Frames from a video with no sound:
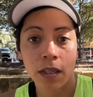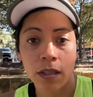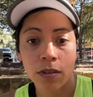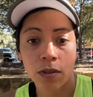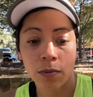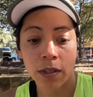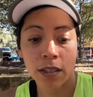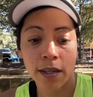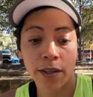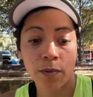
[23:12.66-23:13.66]
So really
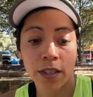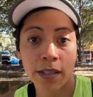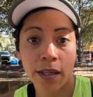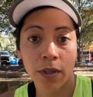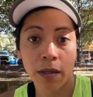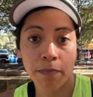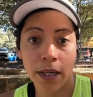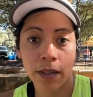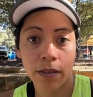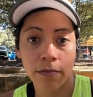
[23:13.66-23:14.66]
solid run today. Really
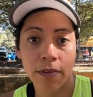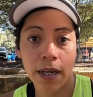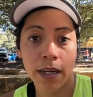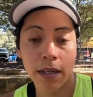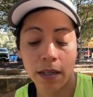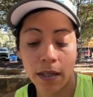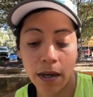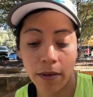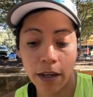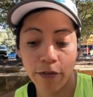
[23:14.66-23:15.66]
proud of that and
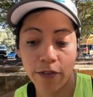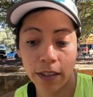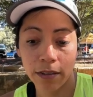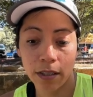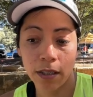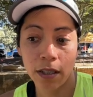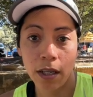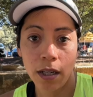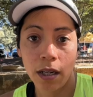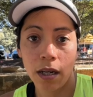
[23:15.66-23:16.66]
how that felt.
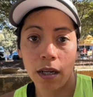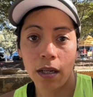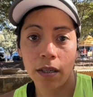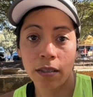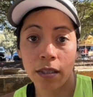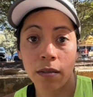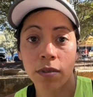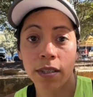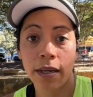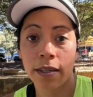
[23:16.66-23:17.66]

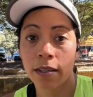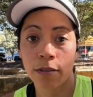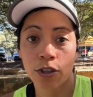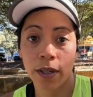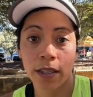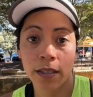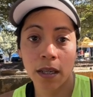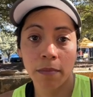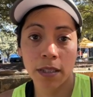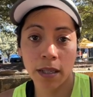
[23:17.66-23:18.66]
Seems like training is
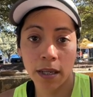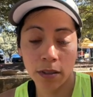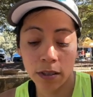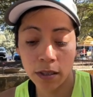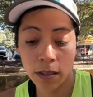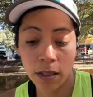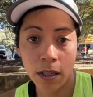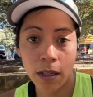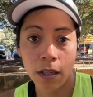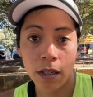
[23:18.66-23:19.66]
coming together,
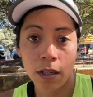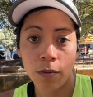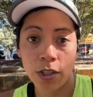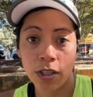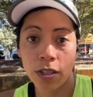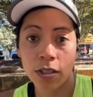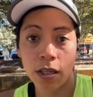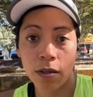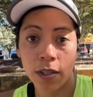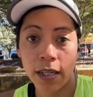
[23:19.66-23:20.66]
which is
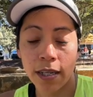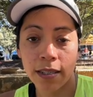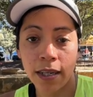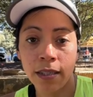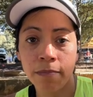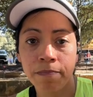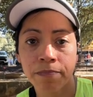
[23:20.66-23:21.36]
really exciting.